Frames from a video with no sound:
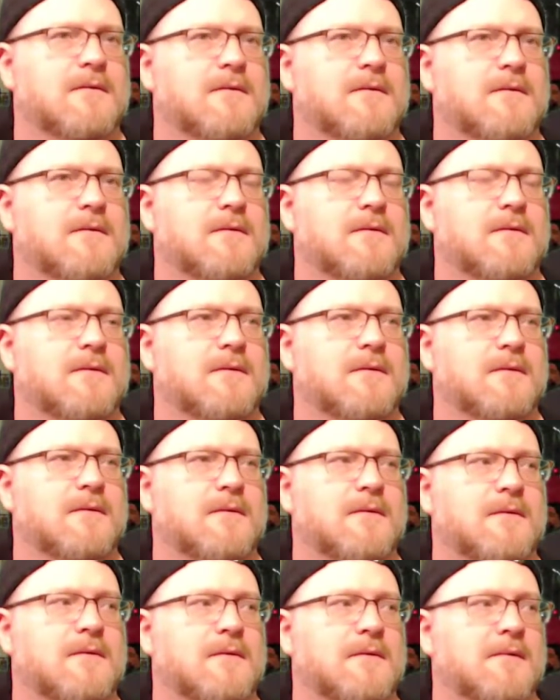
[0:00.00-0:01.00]

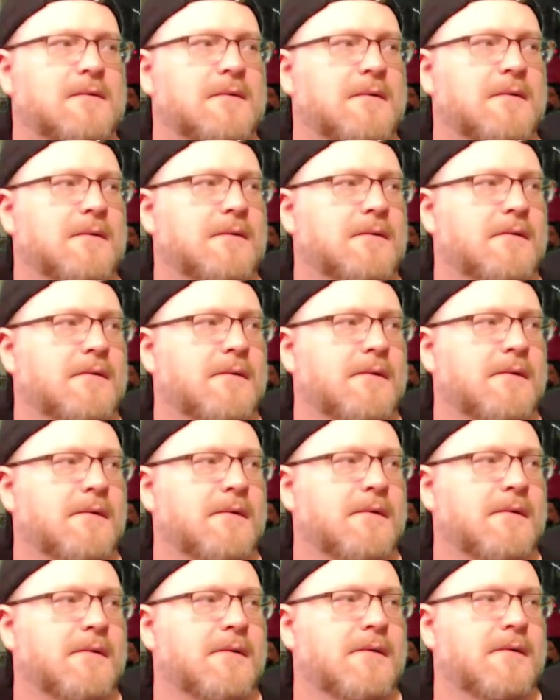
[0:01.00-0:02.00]

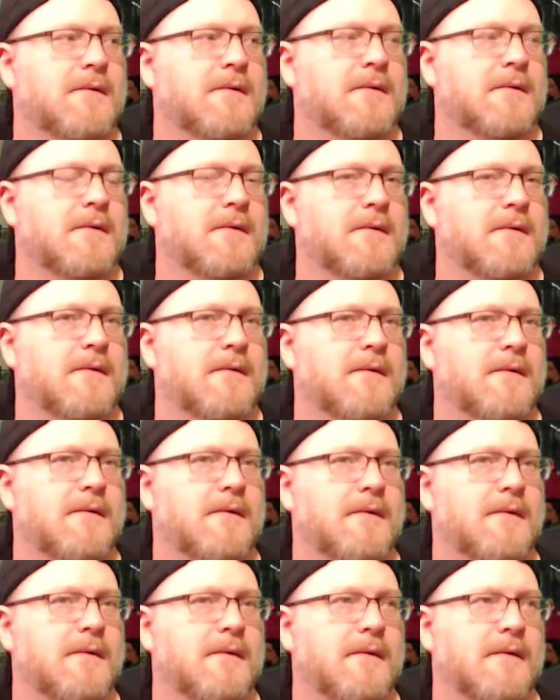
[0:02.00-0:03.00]

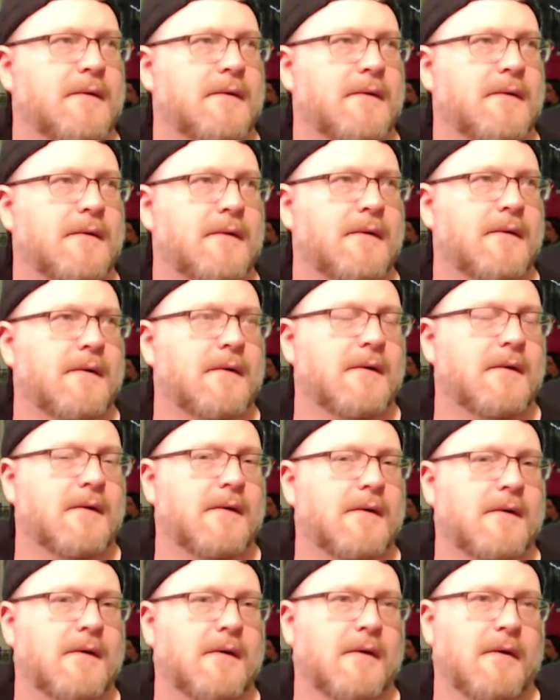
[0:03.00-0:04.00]

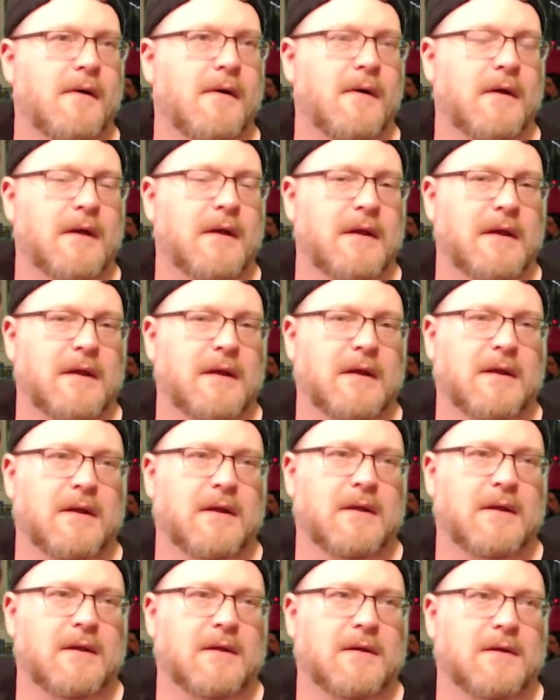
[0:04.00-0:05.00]

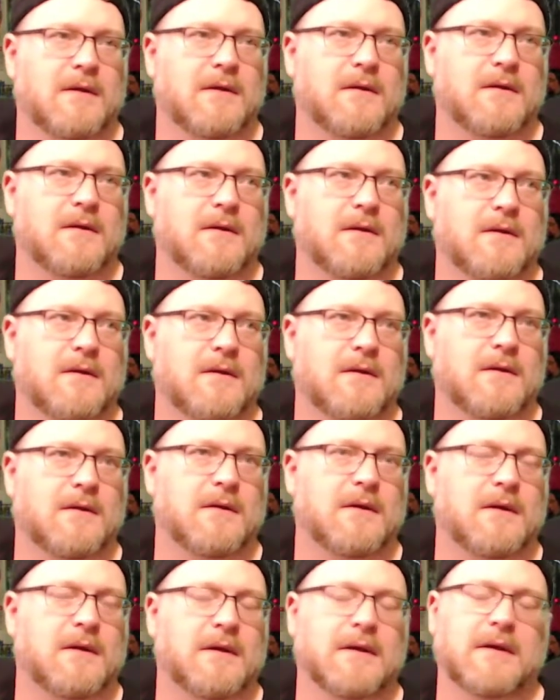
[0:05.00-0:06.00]

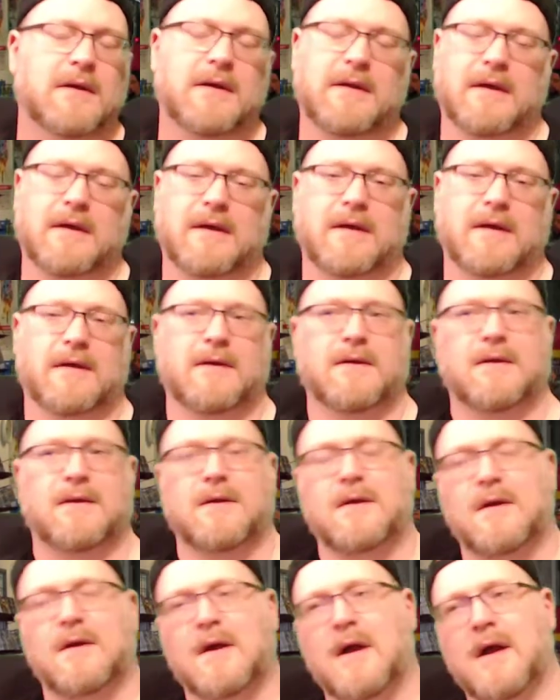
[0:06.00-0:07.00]
[no speech]